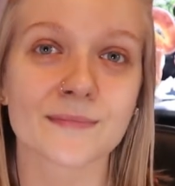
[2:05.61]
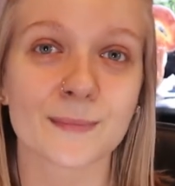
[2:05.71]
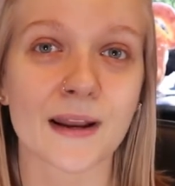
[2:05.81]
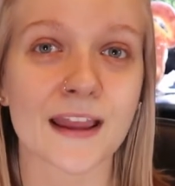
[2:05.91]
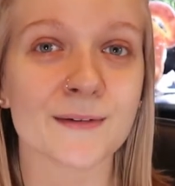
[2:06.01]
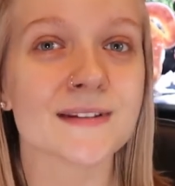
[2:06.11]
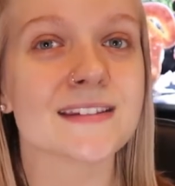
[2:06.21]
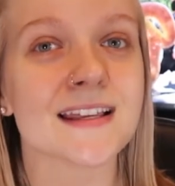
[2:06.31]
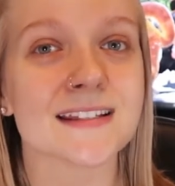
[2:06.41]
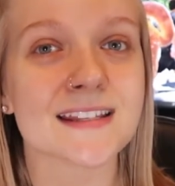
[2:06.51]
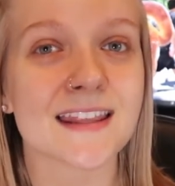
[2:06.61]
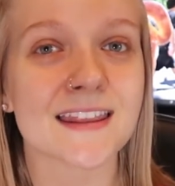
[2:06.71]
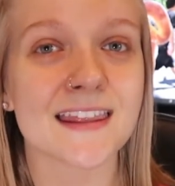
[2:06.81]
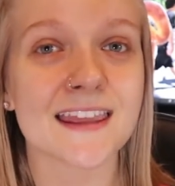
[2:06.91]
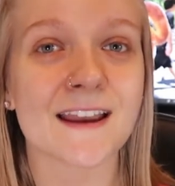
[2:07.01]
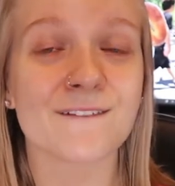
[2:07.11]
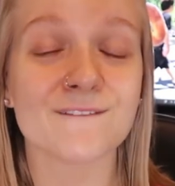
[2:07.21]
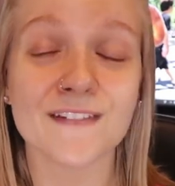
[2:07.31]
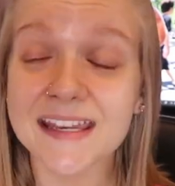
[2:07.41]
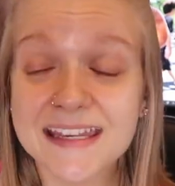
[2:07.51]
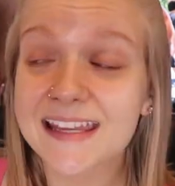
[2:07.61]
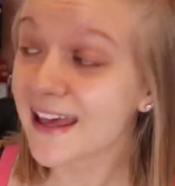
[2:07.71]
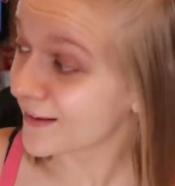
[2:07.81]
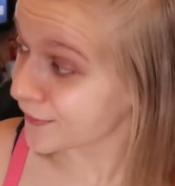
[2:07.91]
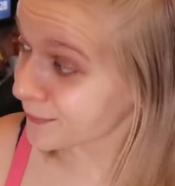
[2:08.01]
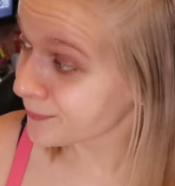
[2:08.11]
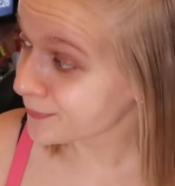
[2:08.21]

But I was sent the VDL